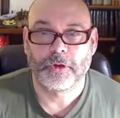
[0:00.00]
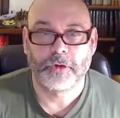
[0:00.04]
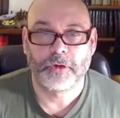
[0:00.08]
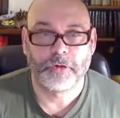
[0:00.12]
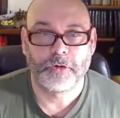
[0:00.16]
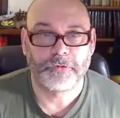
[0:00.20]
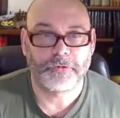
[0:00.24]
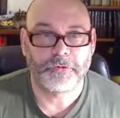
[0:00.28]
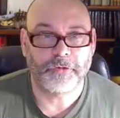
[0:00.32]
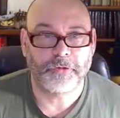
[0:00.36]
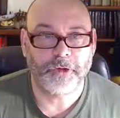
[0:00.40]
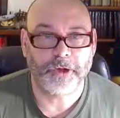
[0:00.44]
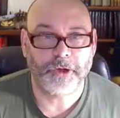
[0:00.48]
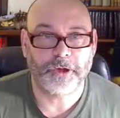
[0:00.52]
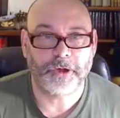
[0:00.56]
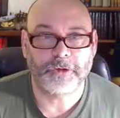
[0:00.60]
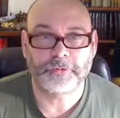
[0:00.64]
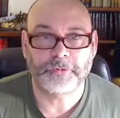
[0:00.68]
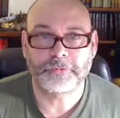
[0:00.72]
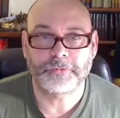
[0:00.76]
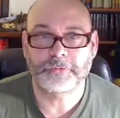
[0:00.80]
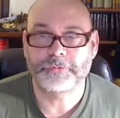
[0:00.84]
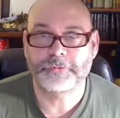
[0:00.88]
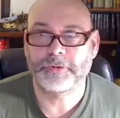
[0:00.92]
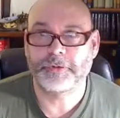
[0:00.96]
So
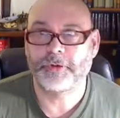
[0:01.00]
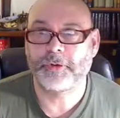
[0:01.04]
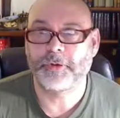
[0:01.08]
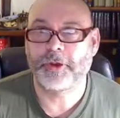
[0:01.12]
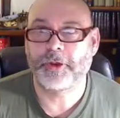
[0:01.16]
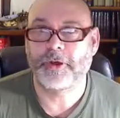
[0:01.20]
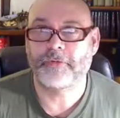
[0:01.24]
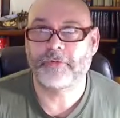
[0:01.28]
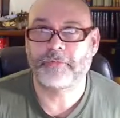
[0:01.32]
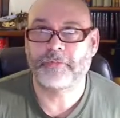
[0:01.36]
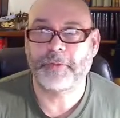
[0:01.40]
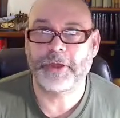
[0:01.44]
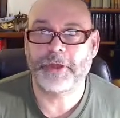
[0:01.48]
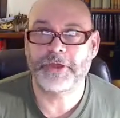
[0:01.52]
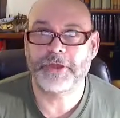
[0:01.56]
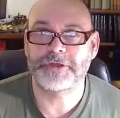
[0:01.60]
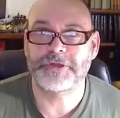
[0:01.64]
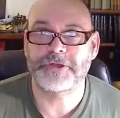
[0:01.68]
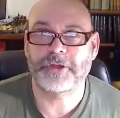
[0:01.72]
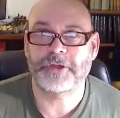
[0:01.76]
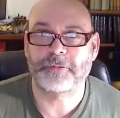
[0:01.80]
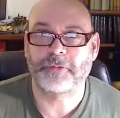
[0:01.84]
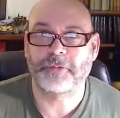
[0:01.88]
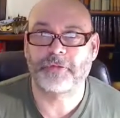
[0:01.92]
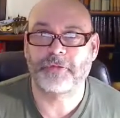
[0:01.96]
now you have page
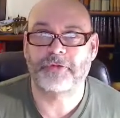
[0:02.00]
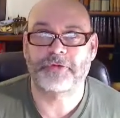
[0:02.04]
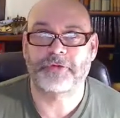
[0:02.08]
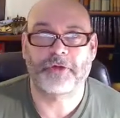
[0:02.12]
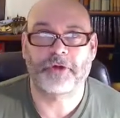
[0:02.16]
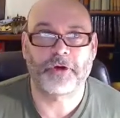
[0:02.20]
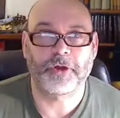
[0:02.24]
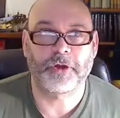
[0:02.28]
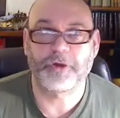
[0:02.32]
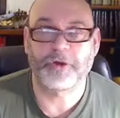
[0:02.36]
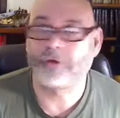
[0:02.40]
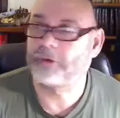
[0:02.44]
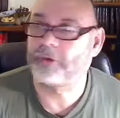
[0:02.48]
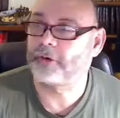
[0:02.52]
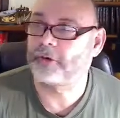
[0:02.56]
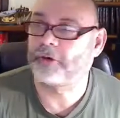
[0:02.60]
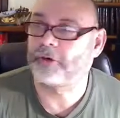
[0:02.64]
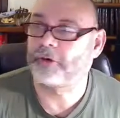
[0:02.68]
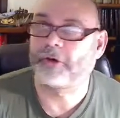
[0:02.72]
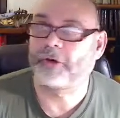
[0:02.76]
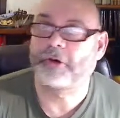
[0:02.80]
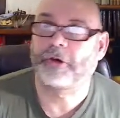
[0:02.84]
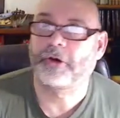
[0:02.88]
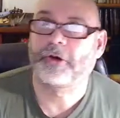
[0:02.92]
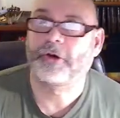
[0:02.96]
numbers on your,